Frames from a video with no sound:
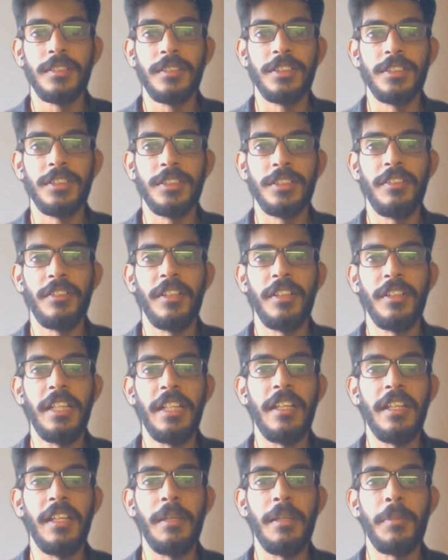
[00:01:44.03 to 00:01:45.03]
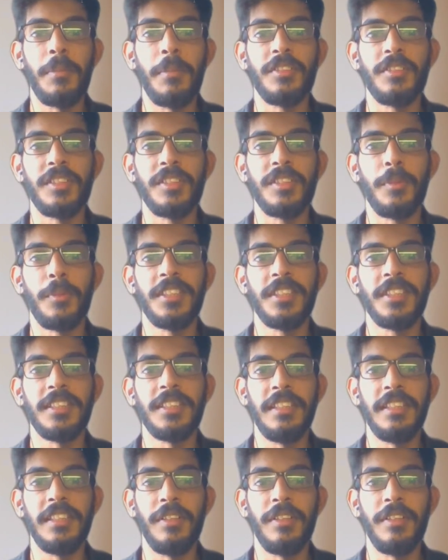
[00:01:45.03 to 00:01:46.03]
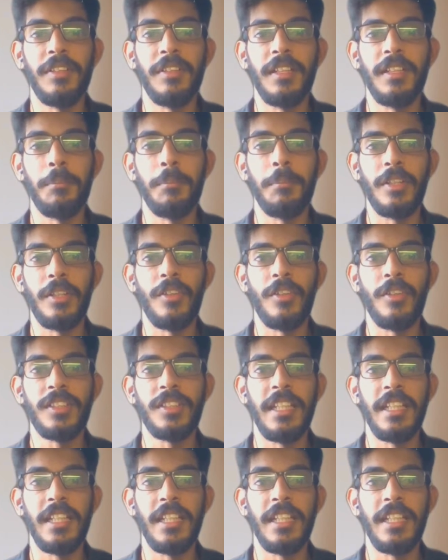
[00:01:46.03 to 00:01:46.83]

Generally, the impulse response is infinite because